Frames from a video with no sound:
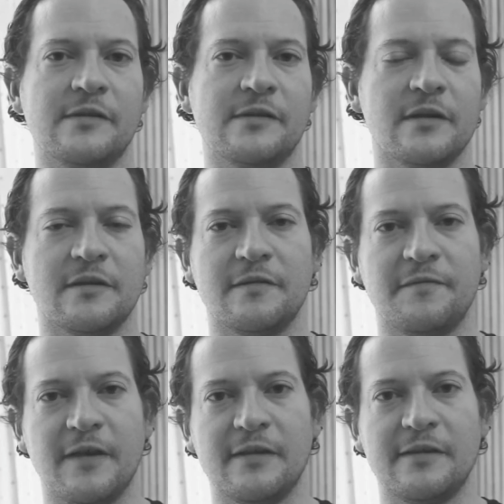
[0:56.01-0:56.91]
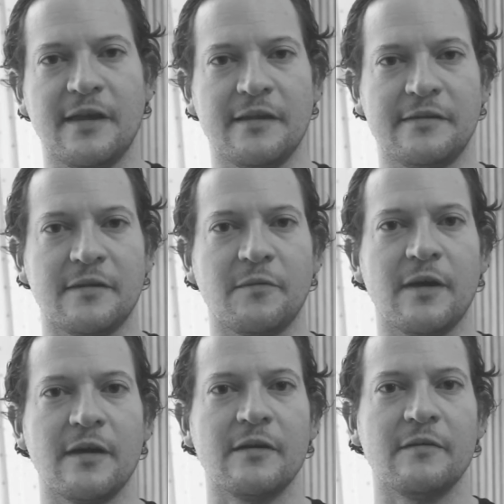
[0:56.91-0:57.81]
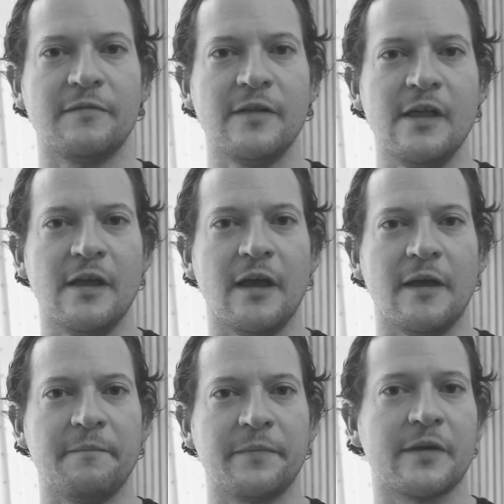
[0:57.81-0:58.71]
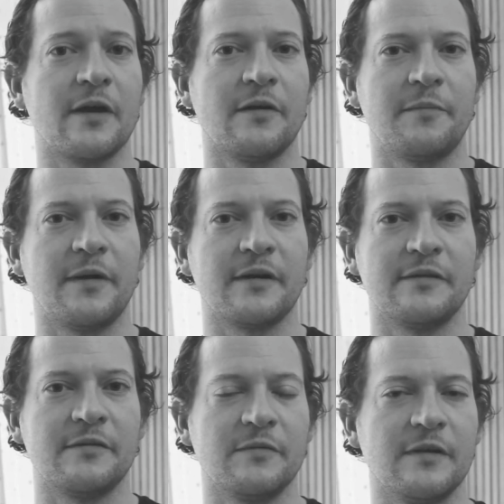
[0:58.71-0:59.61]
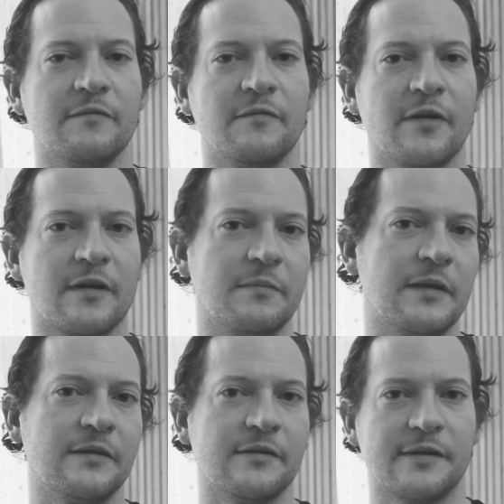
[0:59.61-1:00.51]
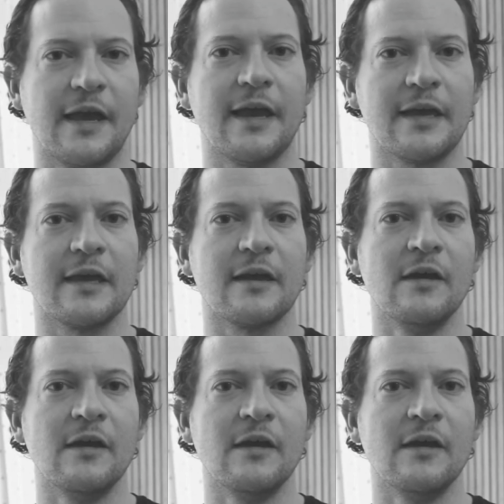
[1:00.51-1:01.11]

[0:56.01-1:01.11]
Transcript: So it's a fantastic way of, chiropractors would even recommend just hanging